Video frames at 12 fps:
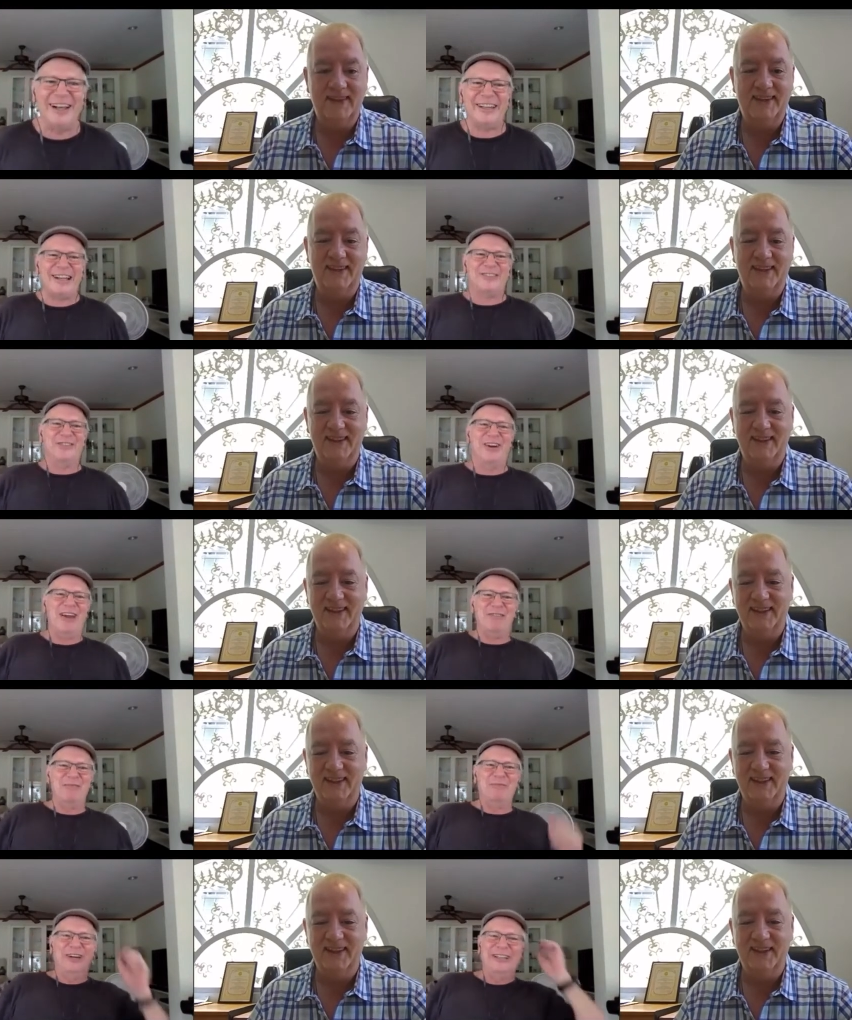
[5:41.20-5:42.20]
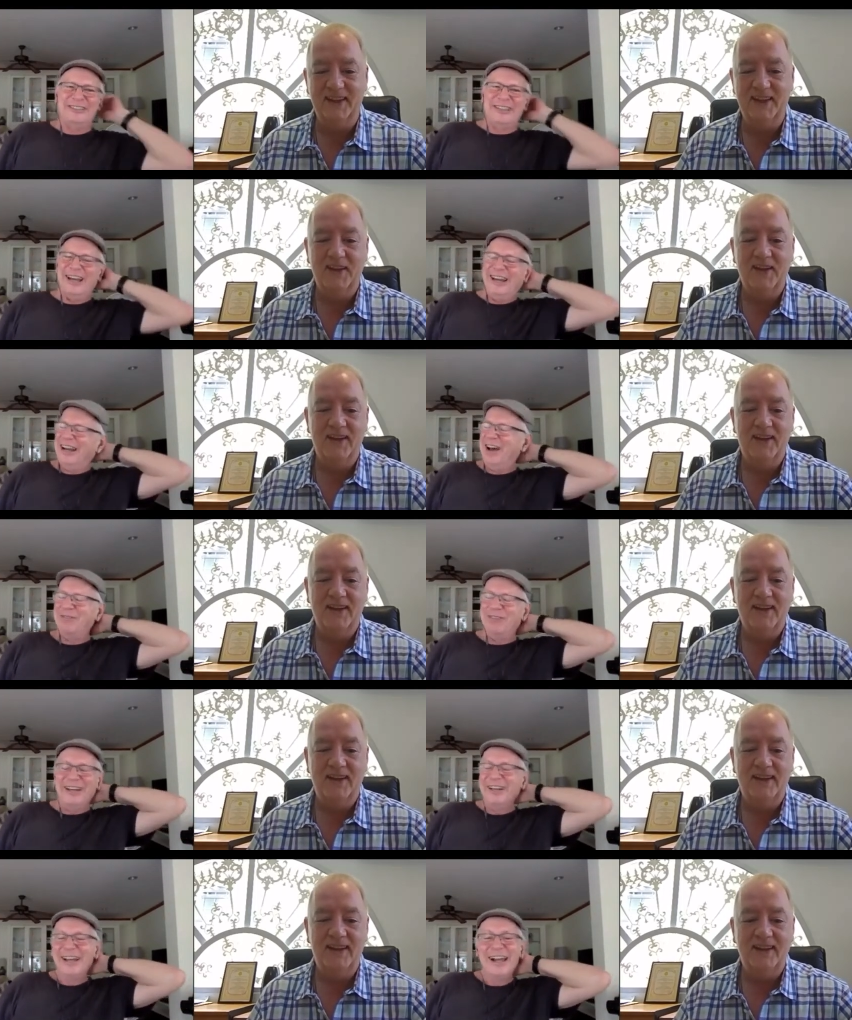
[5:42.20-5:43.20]
Speaker 1: That's what everybody's saying. I mean,
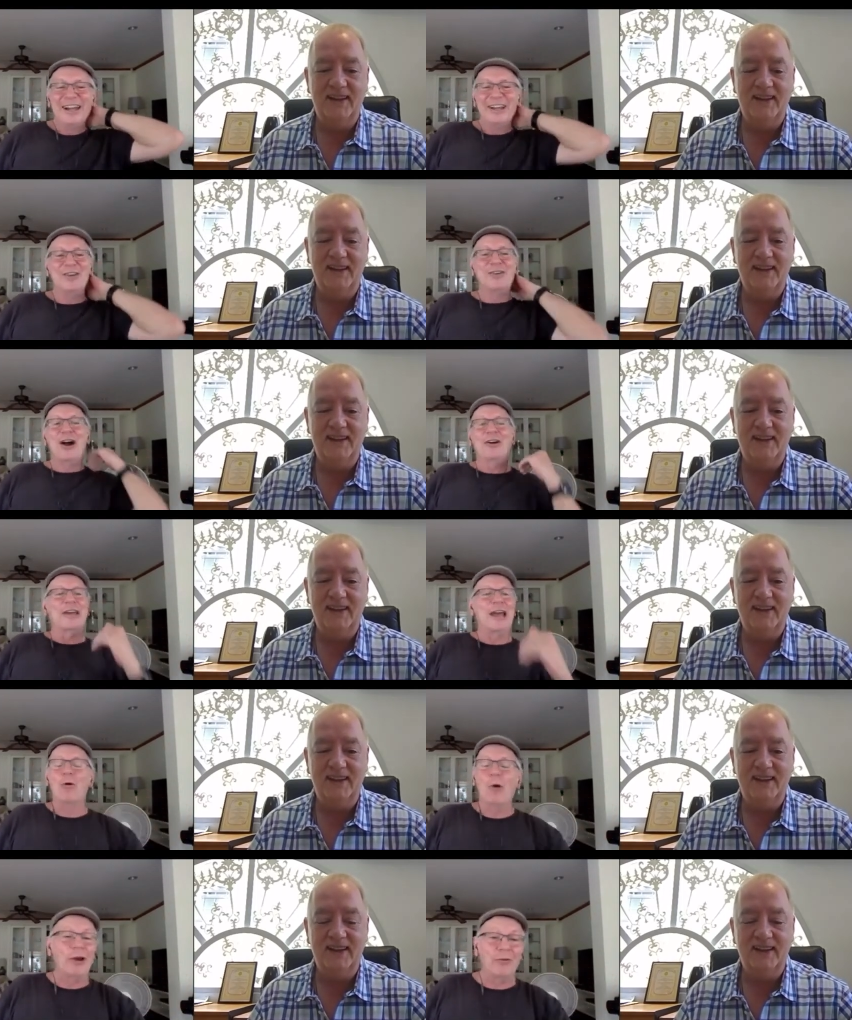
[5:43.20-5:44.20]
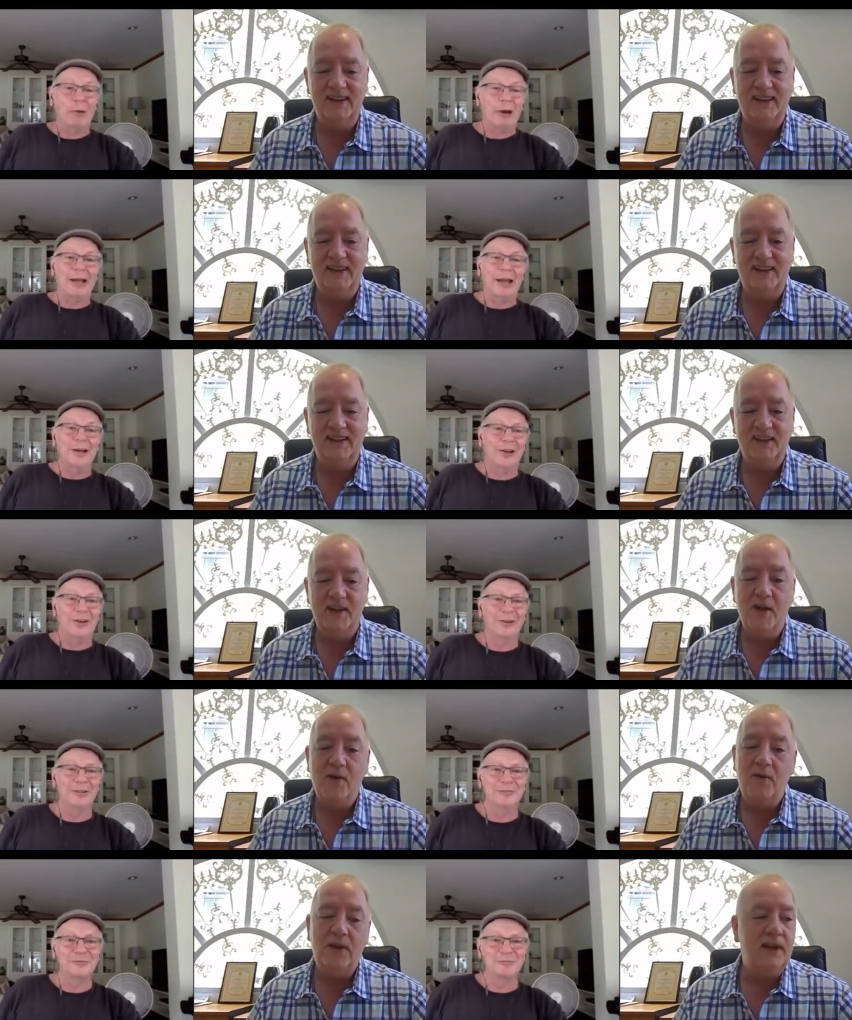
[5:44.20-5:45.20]
you can't get away from it, can you?
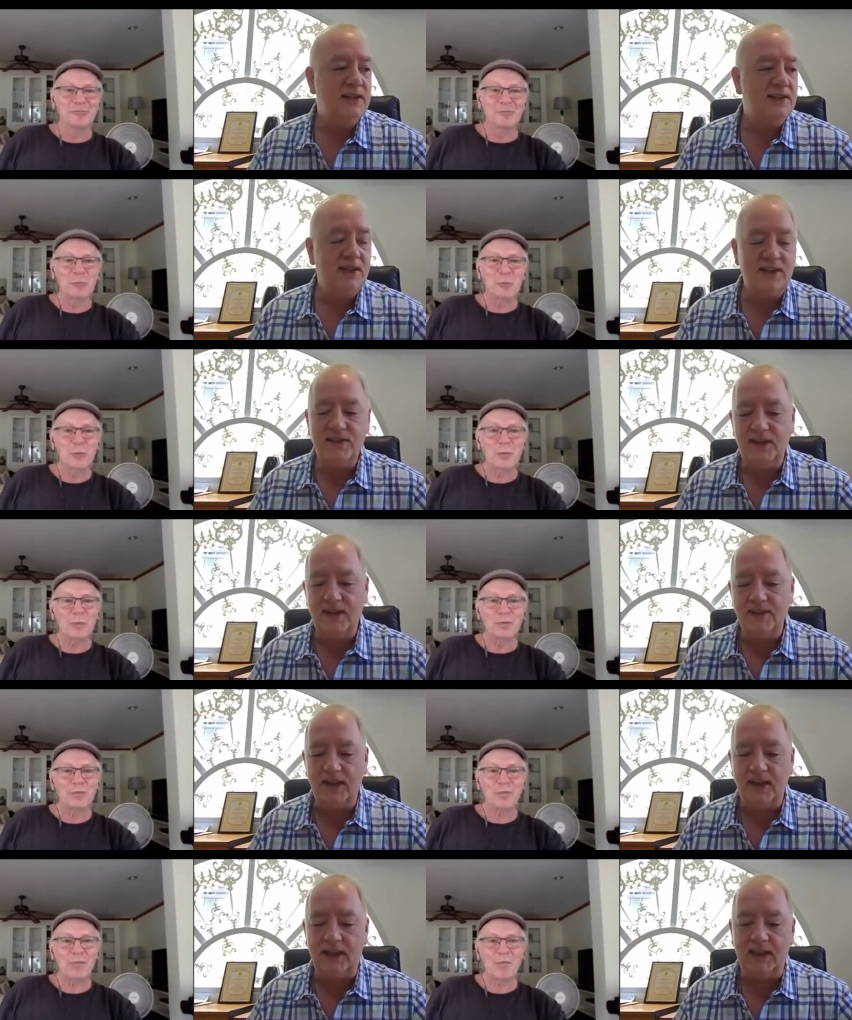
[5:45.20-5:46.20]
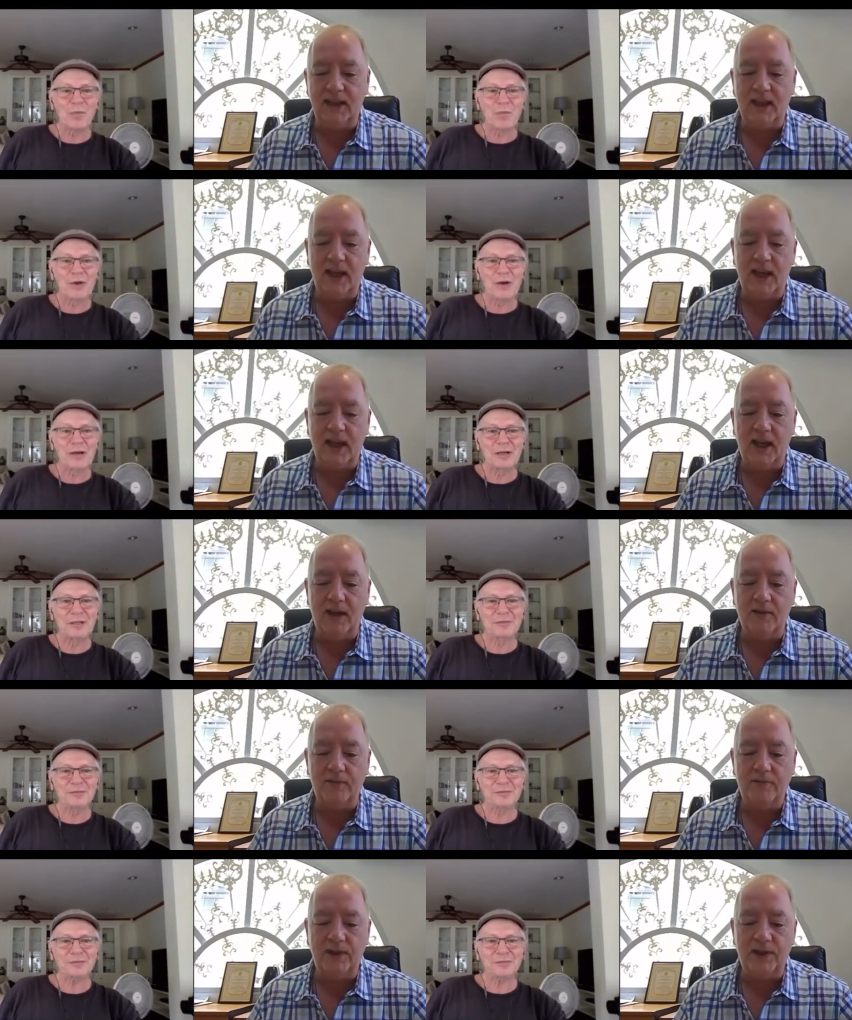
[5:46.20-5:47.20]
Speaker 2: Well, here's here's a, here's a little uh,
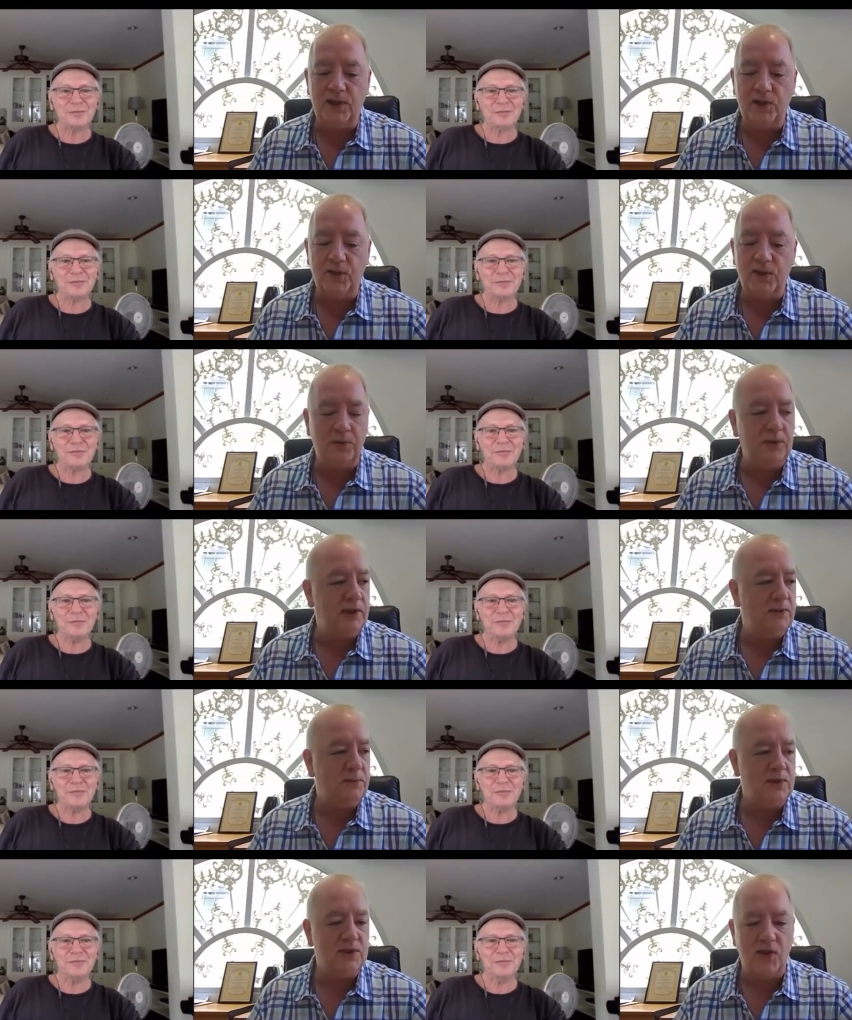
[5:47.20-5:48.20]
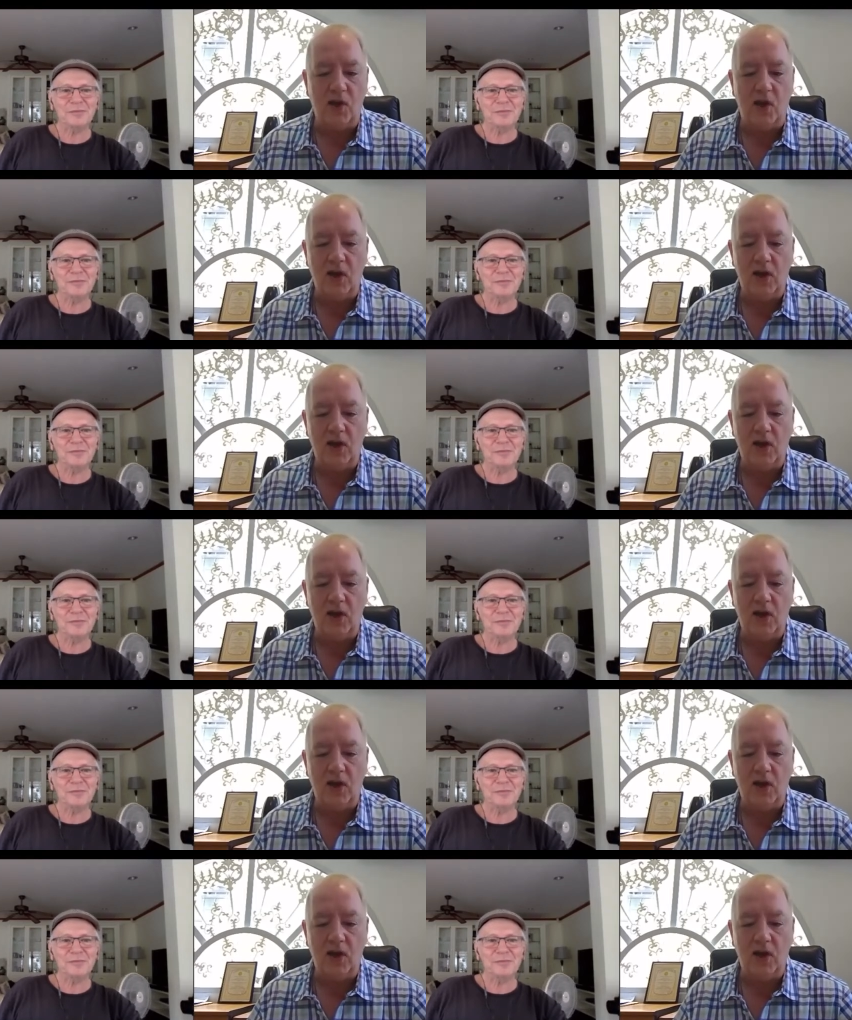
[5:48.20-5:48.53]
video that we we saw.